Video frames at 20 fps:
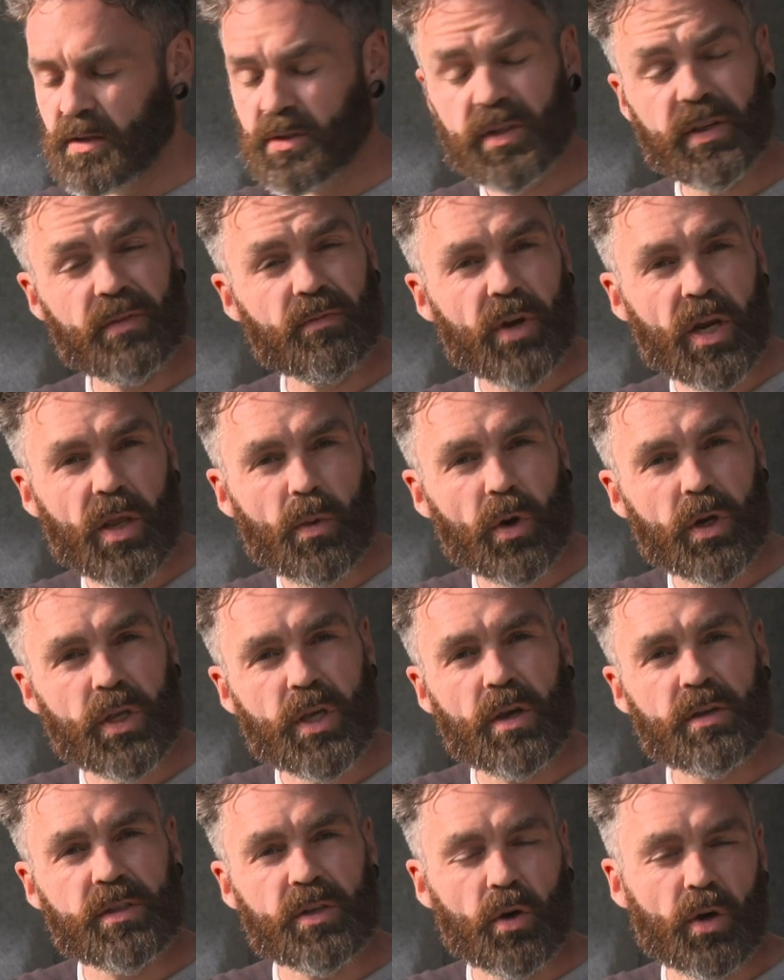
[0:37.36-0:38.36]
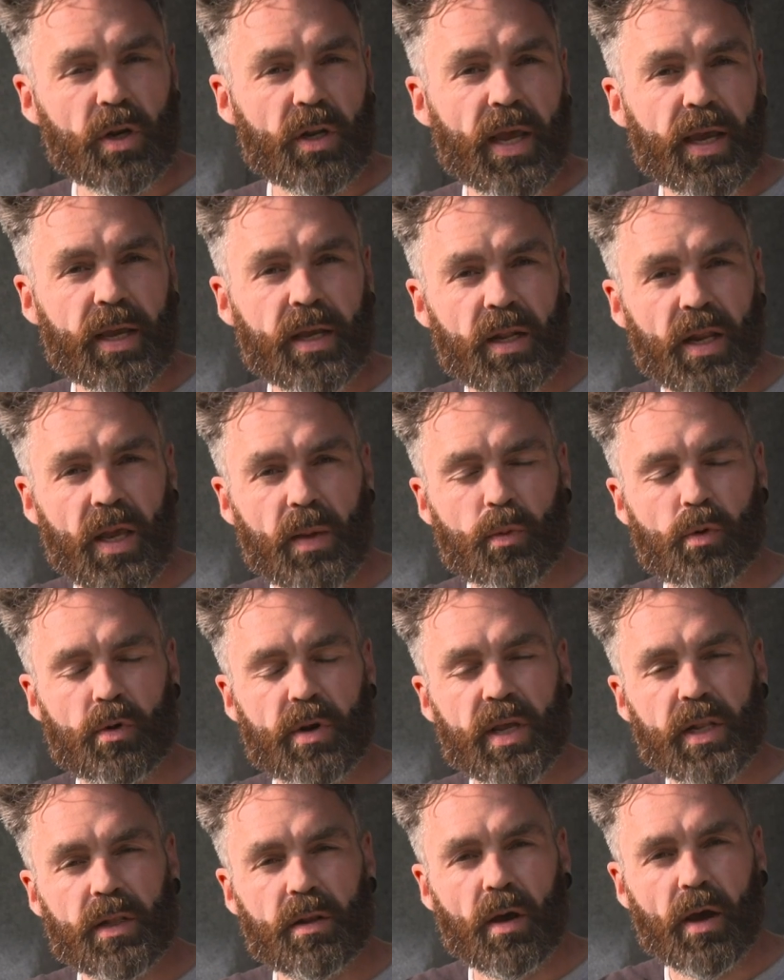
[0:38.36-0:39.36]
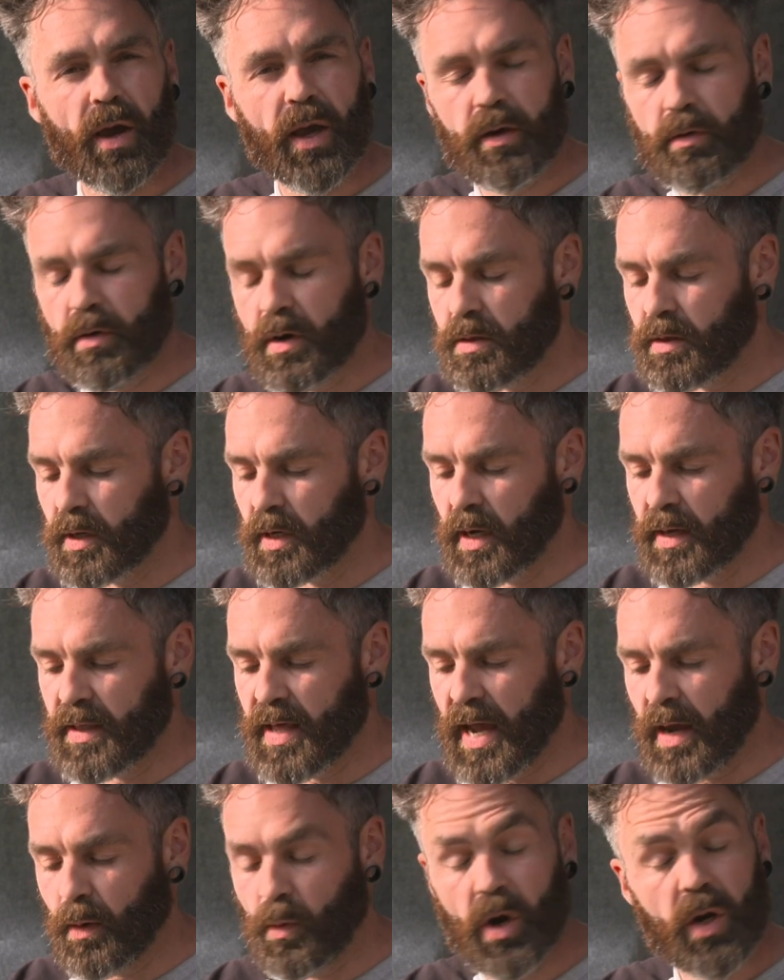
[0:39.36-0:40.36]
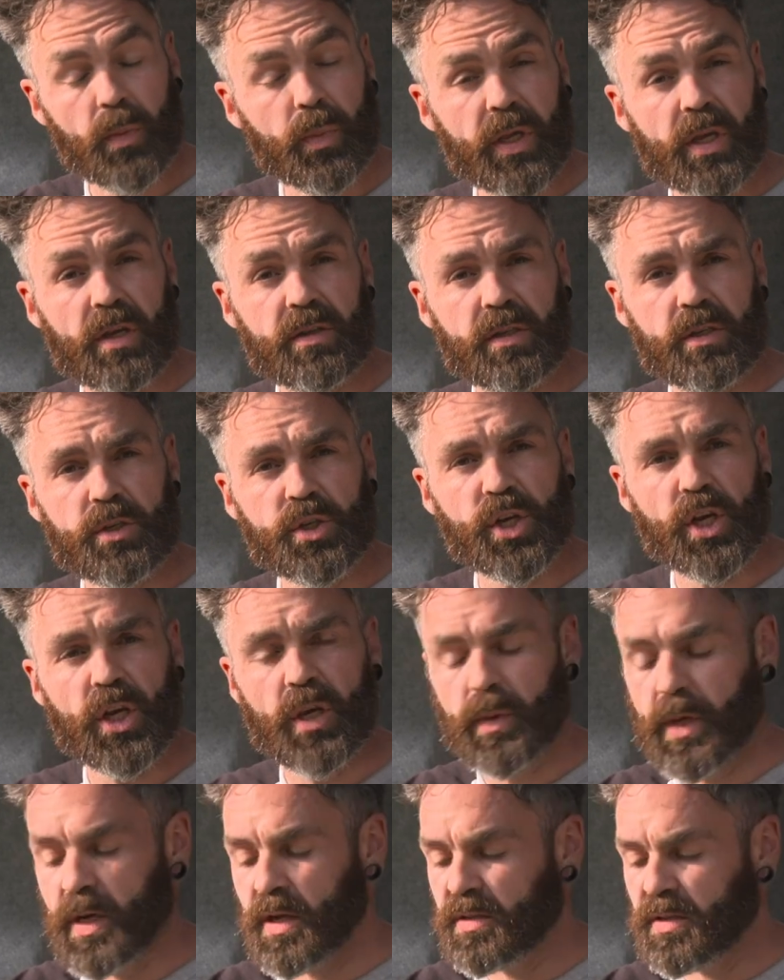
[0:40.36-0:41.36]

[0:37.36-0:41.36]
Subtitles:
so I didn't really want to use it on a lead clip or an inline or anything like that where I'd be using tubing. I